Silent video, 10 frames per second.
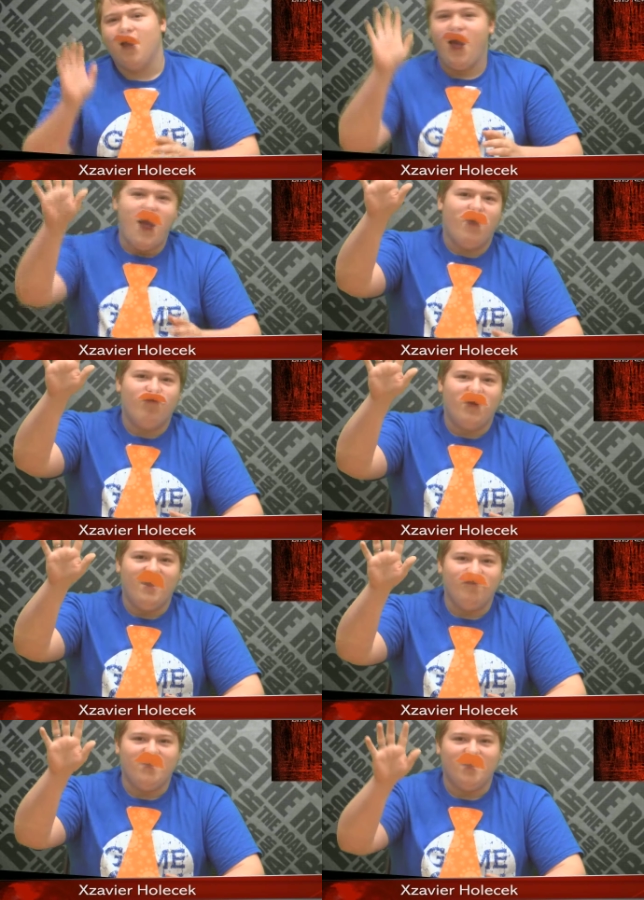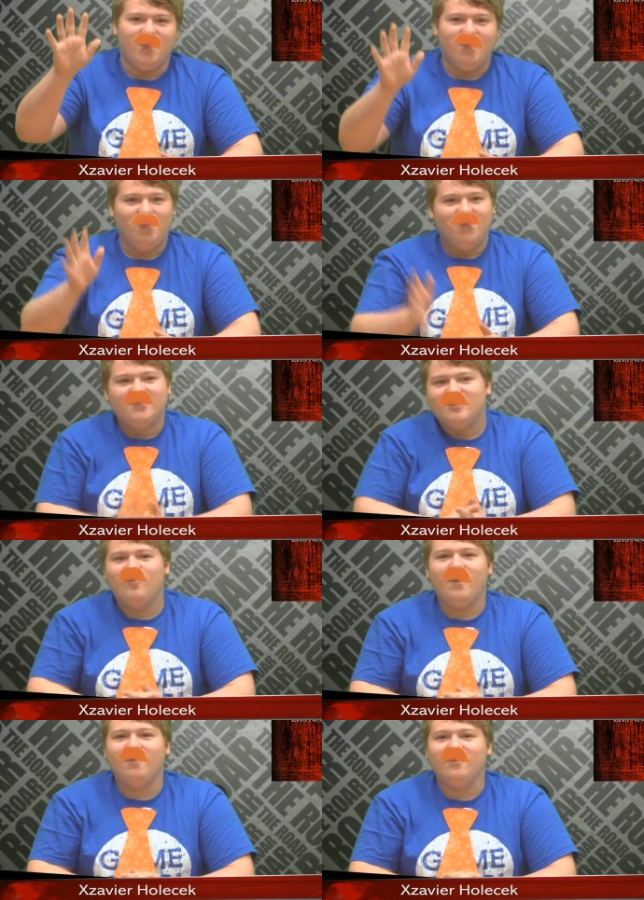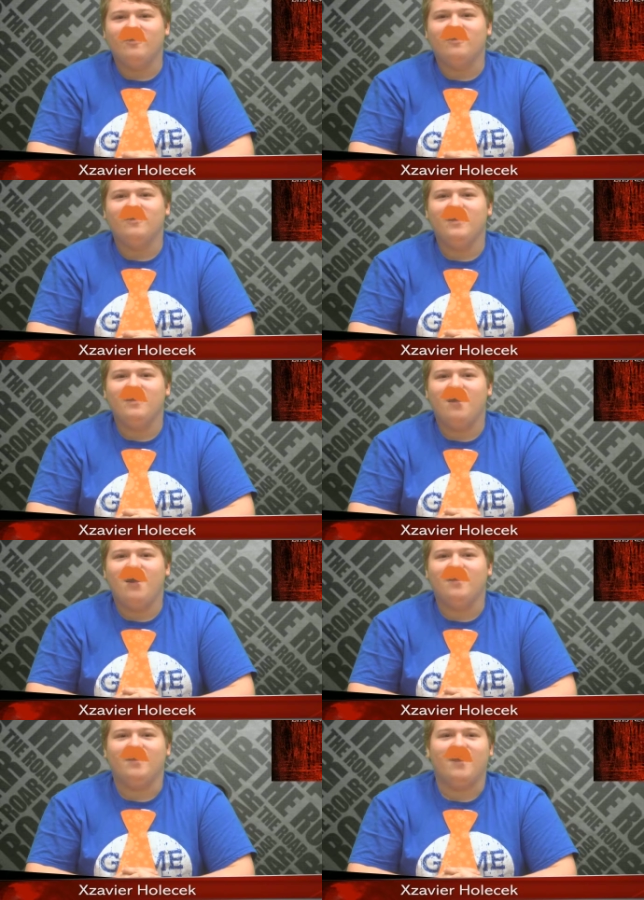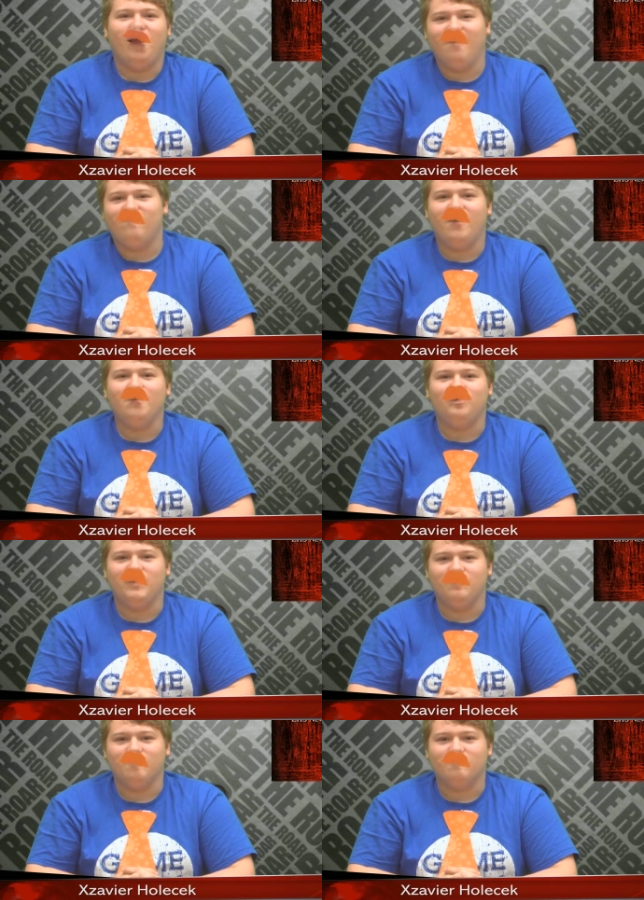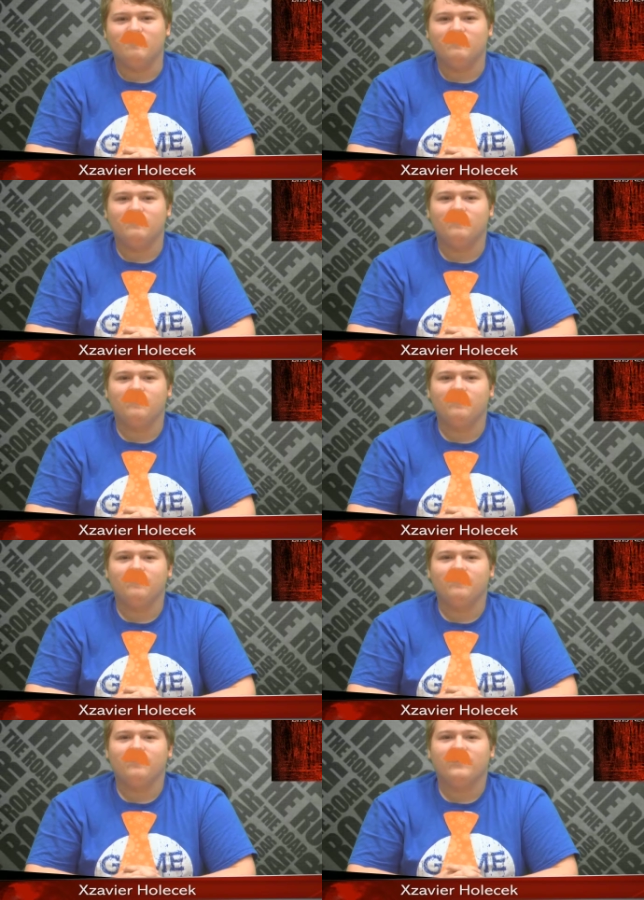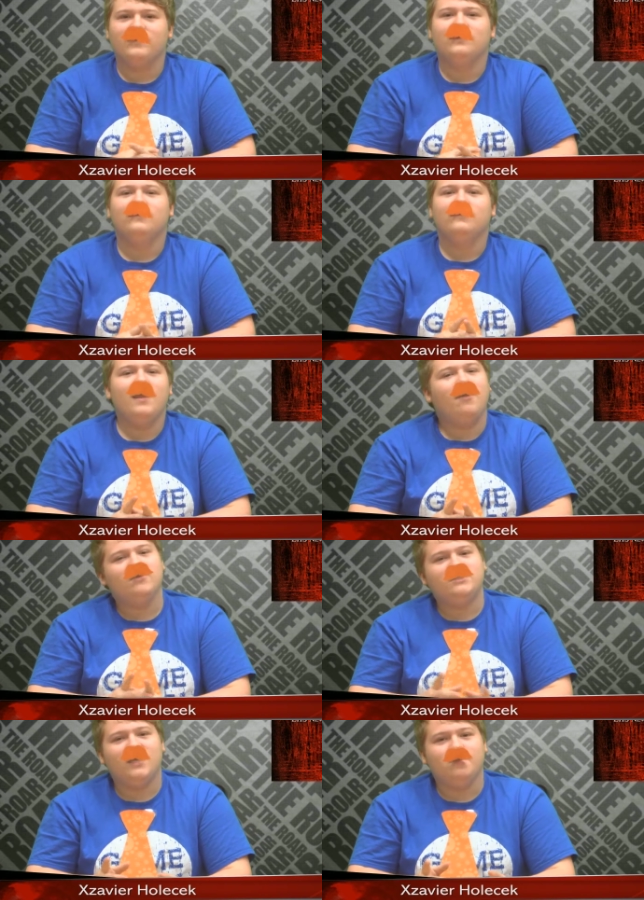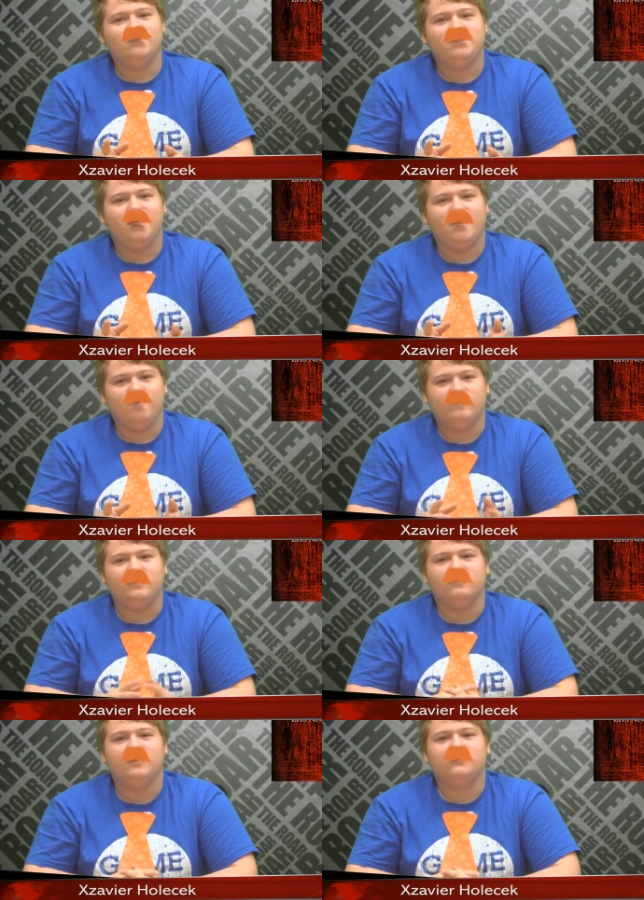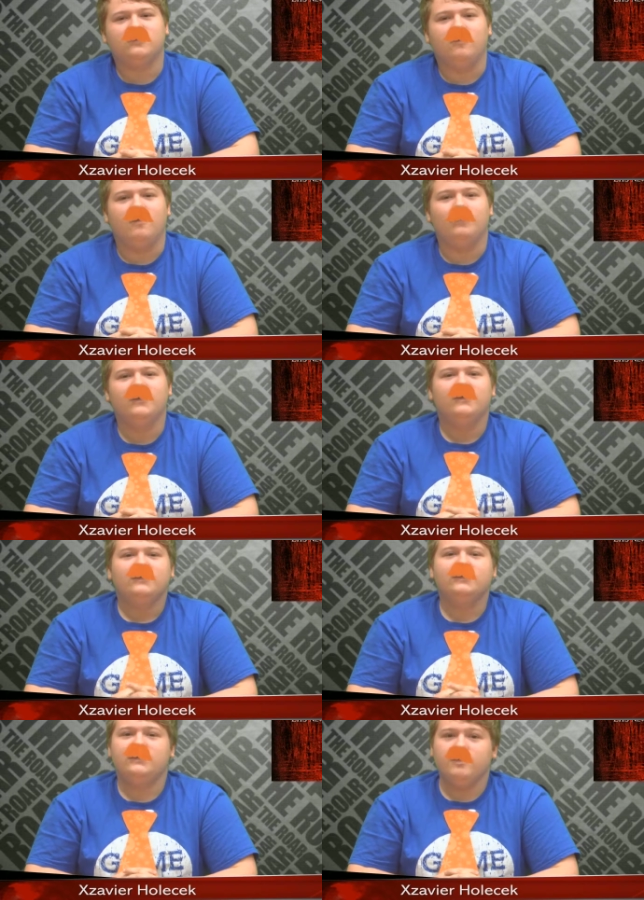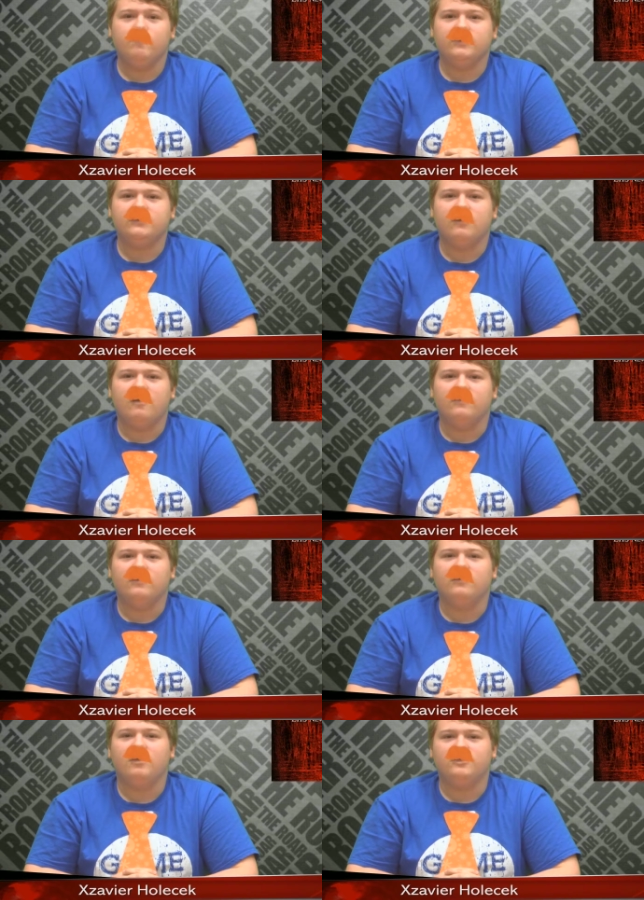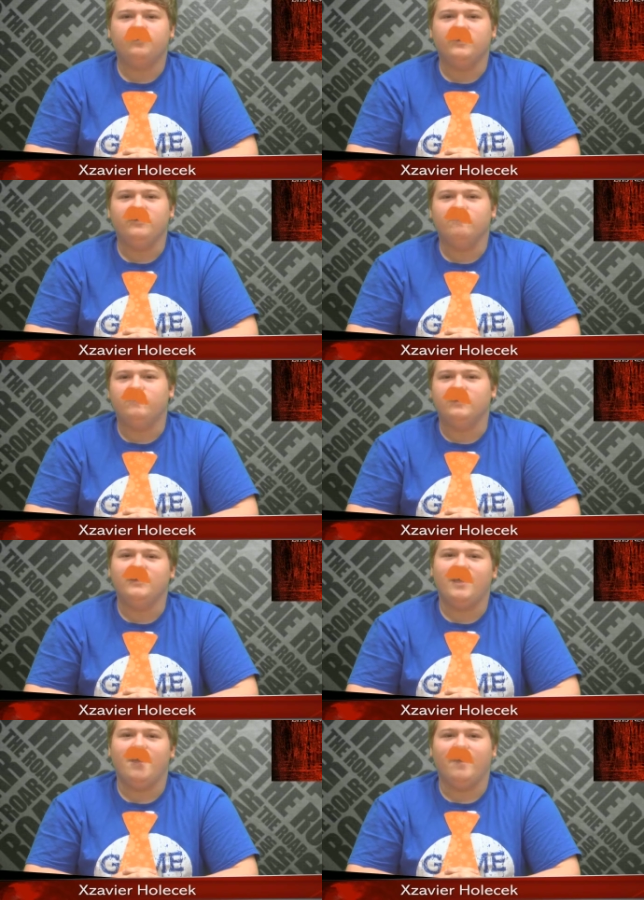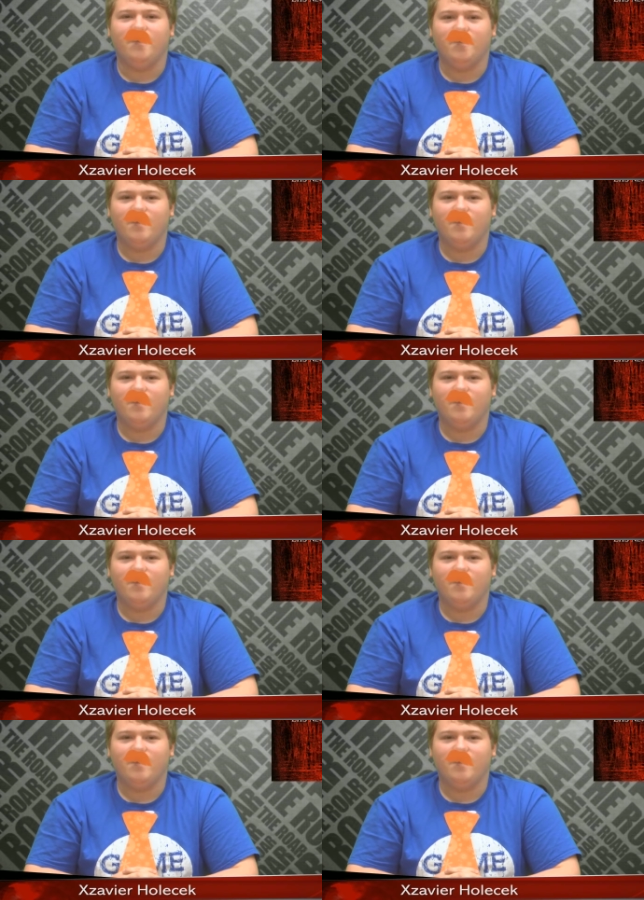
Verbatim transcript: High Five Day, so wear your neon and high five people? Now it's time to check in with the lunch club to see what's on the lunch menu for today.